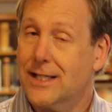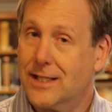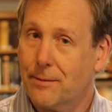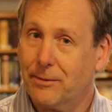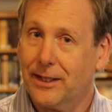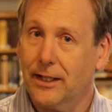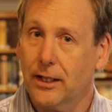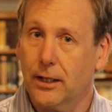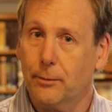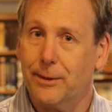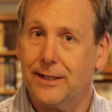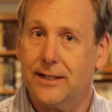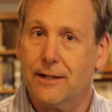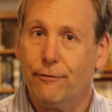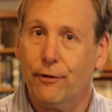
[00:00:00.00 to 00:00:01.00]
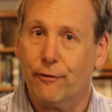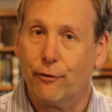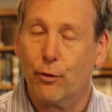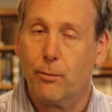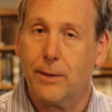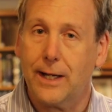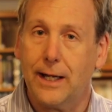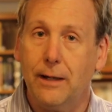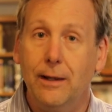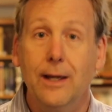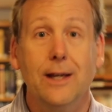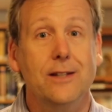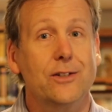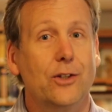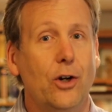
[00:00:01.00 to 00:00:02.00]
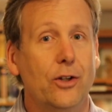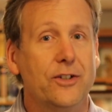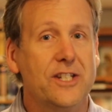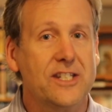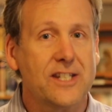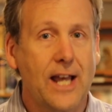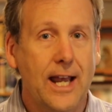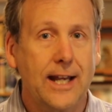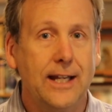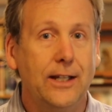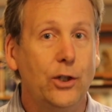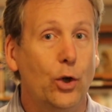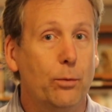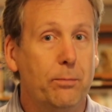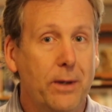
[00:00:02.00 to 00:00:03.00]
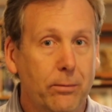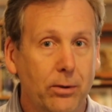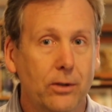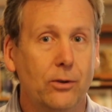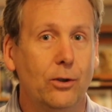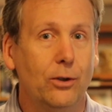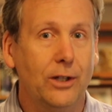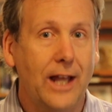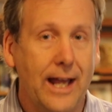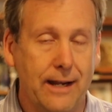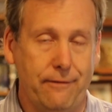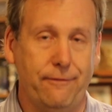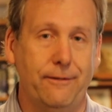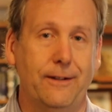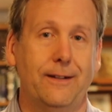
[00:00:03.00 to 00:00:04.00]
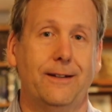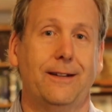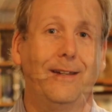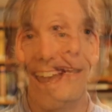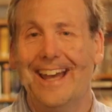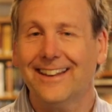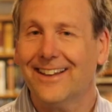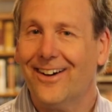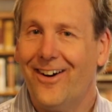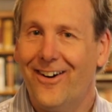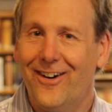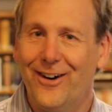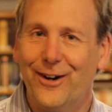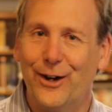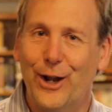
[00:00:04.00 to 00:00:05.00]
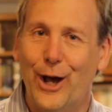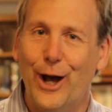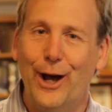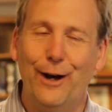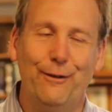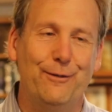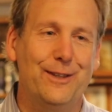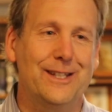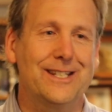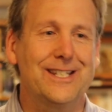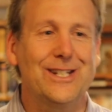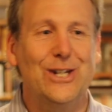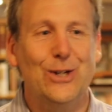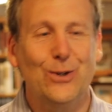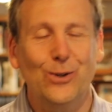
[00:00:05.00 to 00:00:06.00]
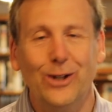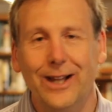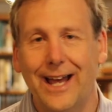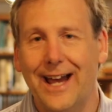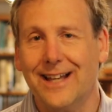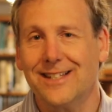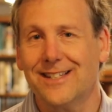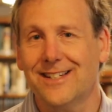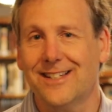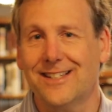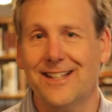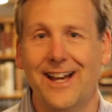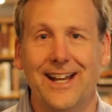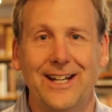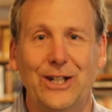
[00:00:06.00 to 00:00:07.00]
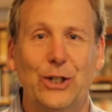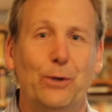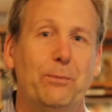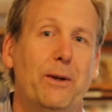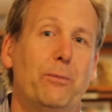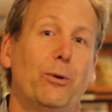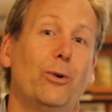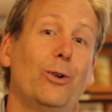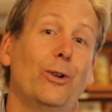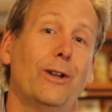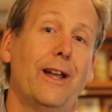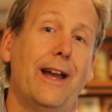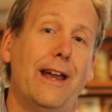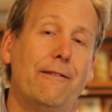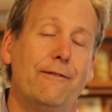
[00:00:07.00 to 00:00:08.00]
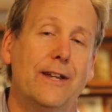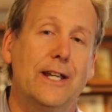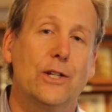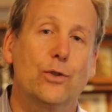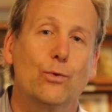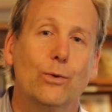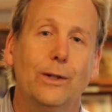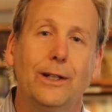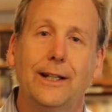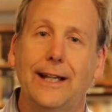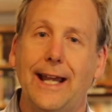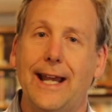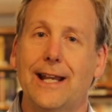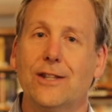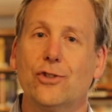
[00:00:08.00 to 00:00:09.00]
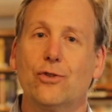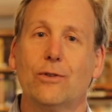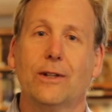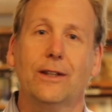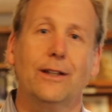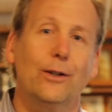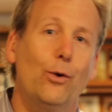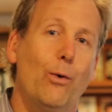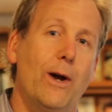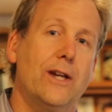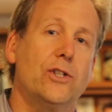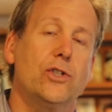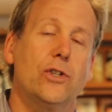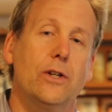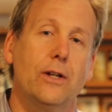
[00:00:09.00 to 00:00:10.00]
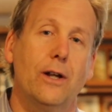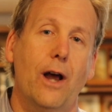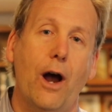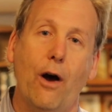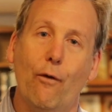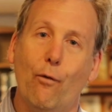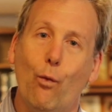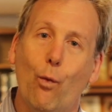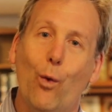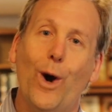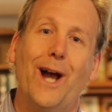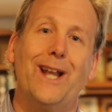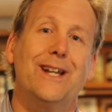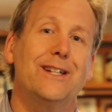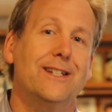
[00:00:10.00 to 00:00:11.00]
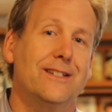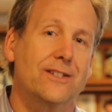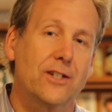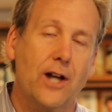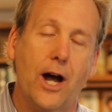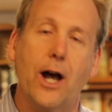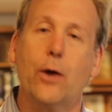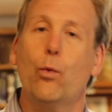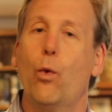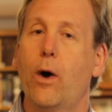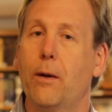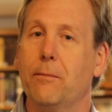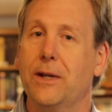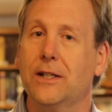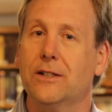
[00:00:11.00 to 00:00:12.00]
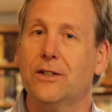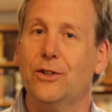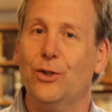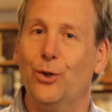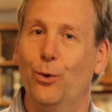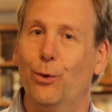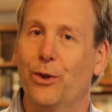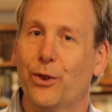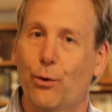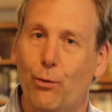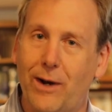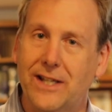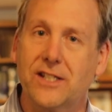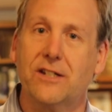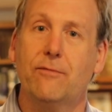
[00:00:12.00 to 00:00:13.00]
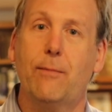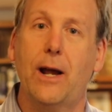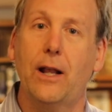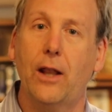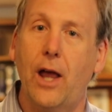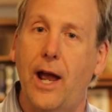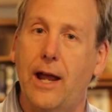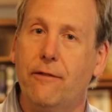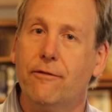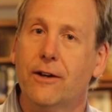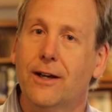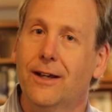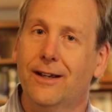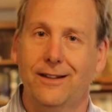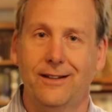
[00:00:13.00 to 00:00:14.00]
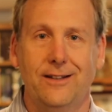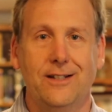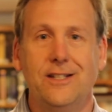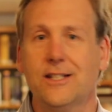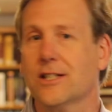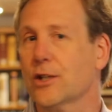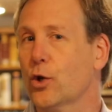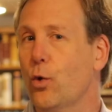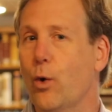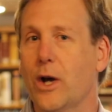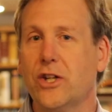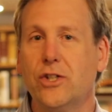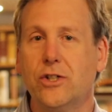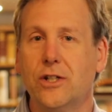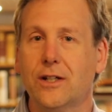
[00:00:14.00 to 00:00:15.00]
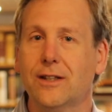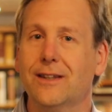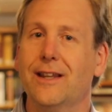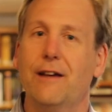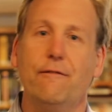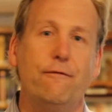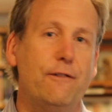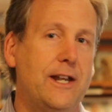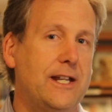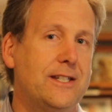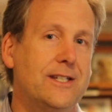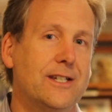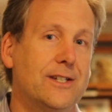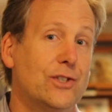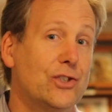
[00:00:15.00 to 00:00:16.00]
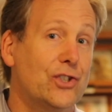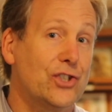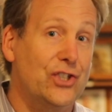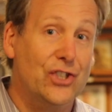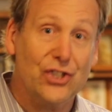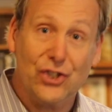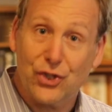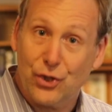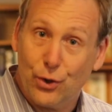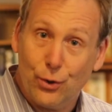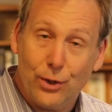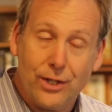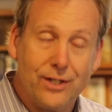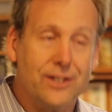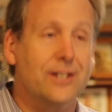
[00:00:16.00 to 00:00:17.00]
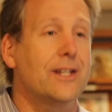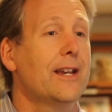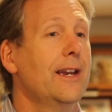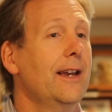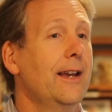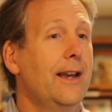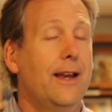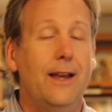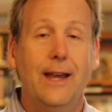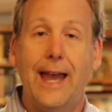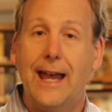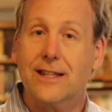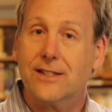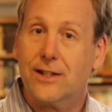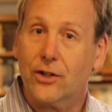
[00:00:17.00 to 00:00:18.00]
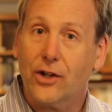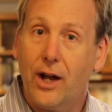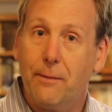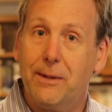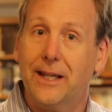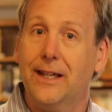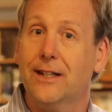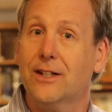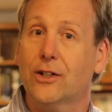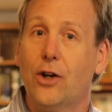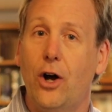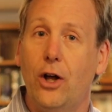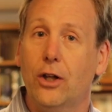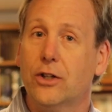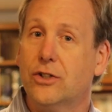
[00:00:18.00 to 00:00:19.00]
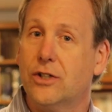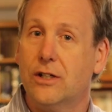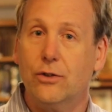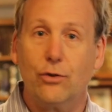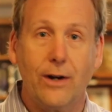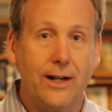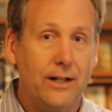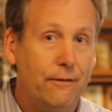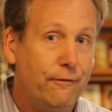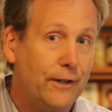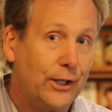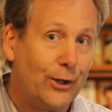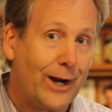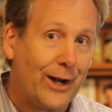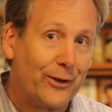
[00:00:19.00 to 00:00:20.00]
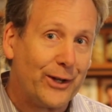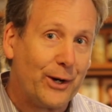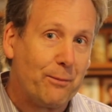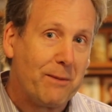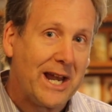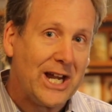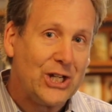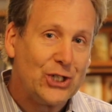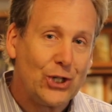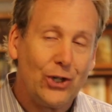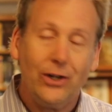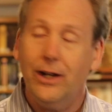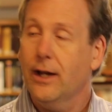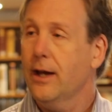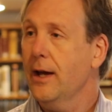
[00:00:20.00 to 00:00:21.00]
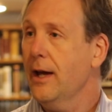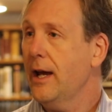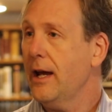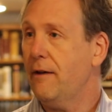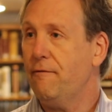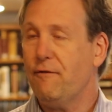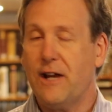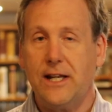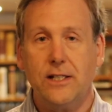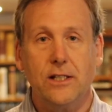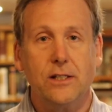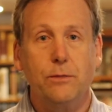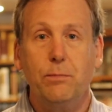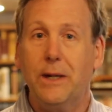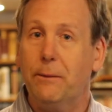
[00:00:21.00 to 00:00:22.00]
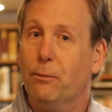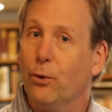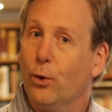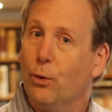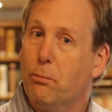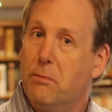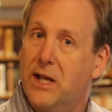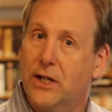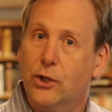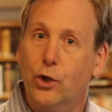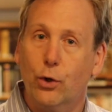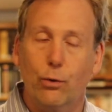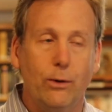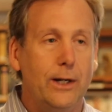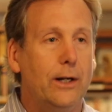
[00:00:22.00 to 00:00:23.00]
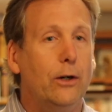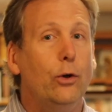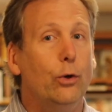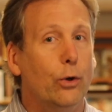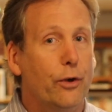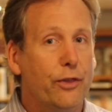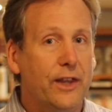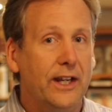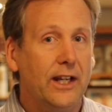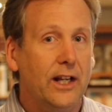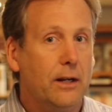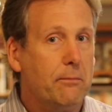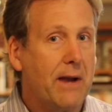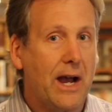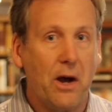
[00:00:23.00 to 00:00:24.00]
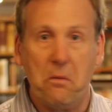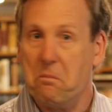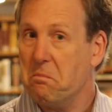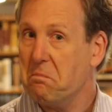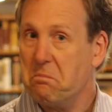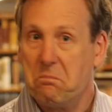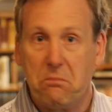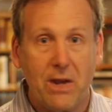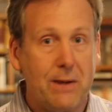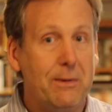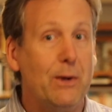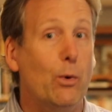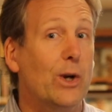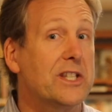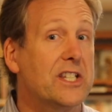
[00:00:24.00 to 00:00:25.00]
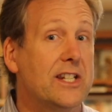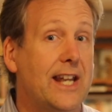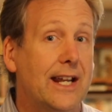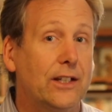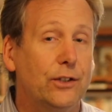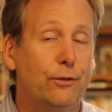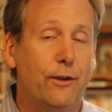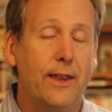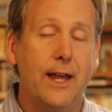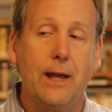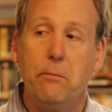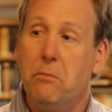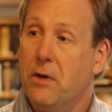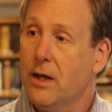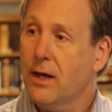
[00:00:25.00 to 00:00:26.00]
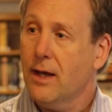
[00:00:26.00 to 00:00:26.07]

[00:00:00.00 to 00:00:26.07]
It's something a little bit different for me. It's called Designing Your Biblical Life. At the heart of this new class, Designing Your Biblical Life, is really answering the question of what does God want me to do with the rest of my life? This is a question that faces students as they're coming into college and trying to figure out their major. It faces people mid-career who are thinking about maybe what's next for them.